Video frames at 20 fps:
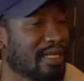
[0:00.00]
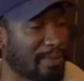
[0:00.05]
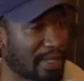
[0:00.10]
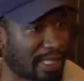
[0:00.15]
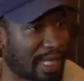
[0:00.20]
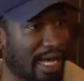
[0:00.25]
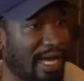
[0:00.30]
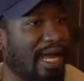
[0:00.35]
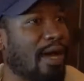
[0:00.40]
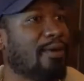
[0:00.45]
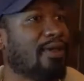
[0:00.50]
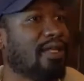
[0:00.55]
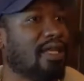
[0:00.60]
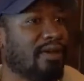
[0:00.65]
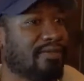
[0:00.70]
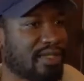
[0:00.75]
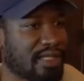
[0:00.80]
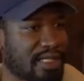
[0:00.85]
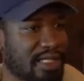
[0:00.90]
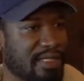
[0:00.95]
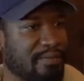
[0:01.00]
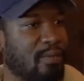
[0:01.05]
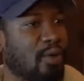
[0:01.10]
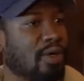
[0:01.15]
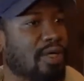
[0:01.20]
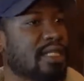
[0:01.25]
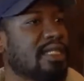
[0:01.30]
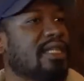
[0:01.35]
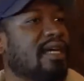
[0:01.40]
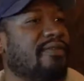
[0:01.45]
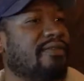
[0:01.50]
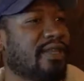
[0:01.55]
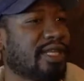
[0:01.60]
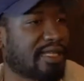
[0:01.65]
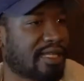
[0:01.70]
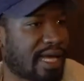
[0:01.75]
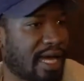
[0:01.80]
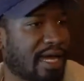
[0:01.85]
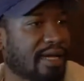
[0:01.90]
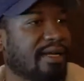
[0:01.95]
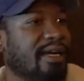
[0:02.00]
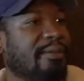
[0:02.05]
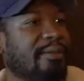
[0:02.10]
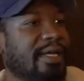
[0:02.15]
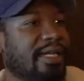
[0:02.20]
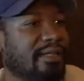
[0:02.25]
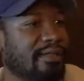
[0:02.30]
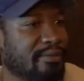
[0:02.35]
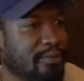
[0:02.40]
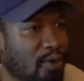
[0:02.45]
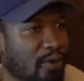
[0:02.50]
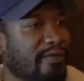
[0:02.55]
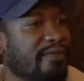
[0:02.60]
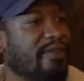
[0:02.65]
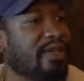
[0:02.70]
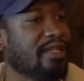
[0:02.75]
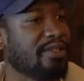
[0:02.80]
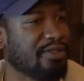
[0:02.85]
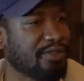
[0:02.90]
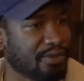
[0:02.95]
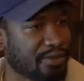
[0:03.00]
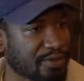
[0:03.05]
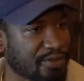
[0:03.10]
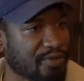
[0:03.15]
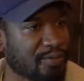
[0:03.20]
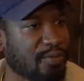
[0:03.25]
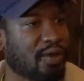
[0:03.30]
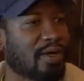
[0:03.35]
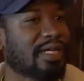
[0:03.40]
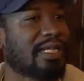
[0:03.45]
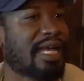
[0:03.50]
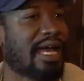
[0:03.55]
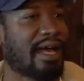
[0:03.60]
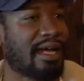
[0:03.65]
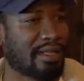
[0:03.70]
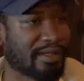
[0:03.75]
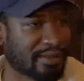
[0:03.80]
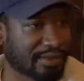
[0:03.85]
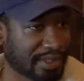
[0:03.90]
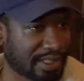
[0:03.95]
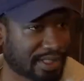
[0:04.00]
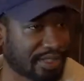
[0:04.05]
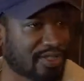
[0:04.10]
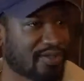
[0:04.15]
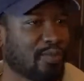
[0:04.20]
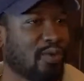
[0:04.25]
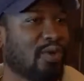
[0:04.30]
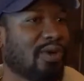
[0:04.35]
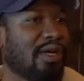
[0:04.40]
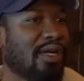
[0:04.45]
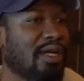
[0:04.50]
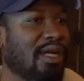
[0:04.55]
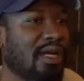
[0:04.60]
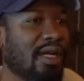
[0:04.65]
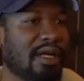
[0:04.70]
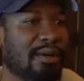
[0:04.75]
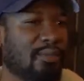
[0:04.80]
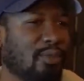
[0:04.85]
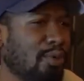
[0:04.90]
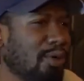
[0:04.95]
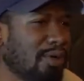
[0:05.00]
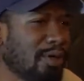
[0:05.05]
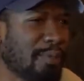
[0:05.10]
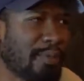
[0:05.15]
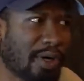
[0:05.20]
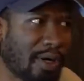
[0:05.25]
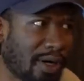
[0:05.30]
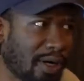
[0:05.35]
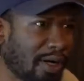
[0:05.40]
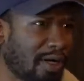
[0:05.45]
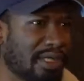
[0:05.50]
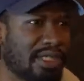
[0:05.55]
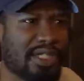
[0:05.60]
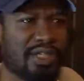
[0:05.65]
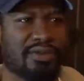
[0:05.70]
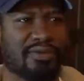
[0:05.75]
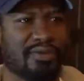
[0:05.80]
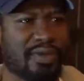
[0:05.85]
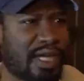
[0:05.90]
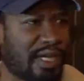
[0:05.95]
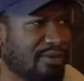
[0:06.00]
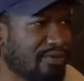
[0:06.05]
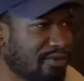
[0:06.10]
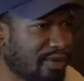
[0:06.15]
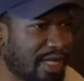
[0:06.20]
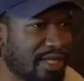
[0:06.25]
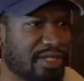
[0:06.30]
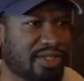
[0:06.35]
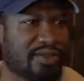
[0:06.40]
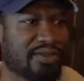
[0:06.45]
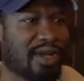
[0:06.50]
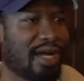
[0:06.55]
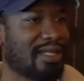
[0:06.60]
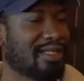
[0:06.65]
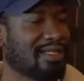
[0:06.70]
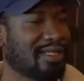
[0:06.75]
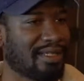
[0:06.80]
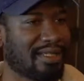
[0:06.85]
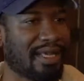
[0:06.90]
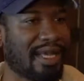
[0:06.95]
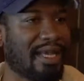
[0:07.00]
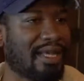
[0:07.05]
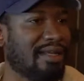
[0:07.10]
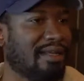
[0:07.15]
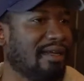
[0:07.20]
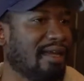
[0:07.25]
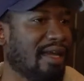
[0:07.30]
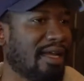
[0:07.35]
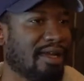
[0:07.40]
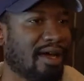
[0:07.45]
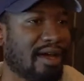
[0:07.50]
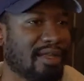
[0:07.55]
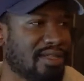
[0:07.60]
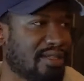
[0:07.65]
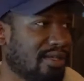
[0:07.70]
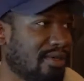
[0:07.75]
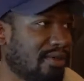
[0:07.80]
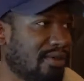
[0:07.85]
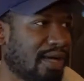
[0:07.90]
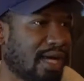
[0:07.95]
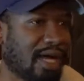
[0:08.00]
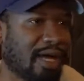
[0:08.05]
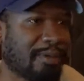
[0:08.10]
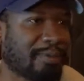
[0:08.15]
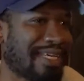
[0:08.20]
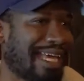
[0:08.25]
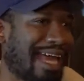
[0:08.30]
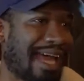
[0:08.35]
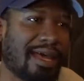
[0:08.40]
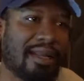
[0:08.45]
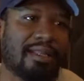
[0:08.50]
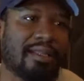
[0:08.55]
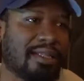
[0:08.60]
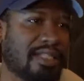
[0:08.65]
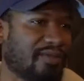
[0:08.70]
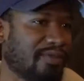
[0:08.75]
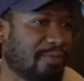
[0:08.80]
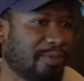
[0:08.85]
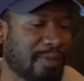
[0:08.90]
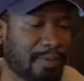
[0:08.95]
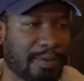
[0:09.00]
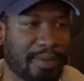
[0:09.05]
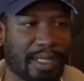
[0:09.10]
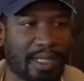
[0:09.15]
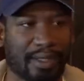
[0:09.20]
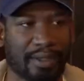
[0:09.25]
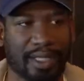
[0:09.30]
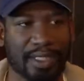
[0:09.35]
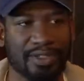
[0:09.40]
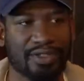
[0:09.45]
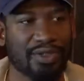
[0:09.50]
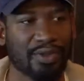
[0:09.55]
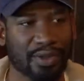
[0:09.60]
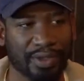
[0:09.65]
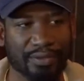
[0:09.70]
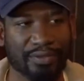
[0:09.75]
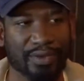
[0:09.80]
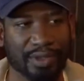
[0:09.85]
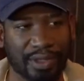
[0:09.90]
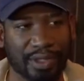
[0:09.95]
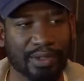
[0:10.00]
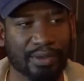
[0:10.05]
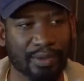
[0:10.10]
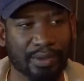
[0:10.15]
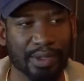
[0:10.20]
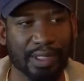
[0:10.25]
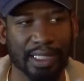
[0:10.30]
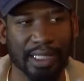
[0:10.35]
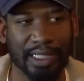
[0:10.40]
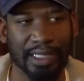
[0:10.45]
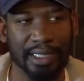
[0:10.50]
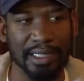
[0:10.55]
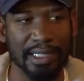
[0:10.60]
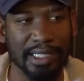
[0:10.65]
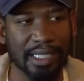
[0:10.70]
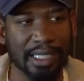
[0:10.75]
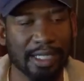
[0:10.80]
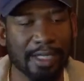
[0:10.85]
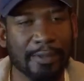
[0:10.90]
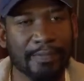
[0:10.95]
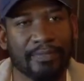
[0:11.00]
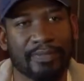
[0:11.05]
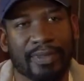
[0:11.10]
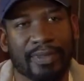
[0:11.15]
some of that. I would love yeah. to see more stuff like that come in, more venues, yeah. more galleries, more more bars and, and restaurants, and and and also uh, catalysts for people that are like doing really cool things. Yeah.